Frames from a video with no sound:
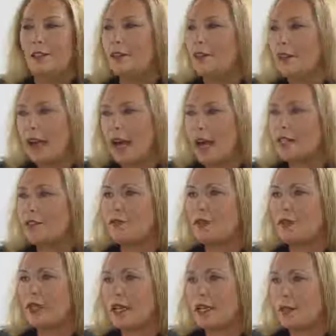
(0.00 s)
last
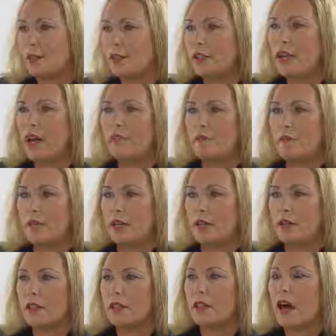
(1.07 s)
few days when you haven't been
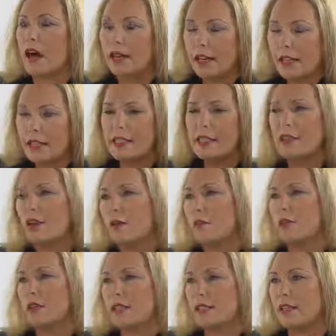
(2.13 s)
on site, and it's a lot
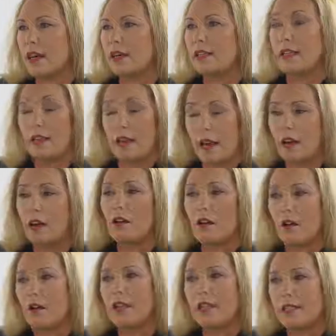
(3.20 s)
more exciting and a
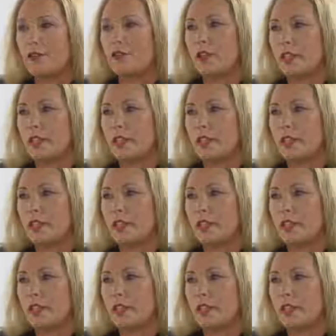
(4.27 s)
lot less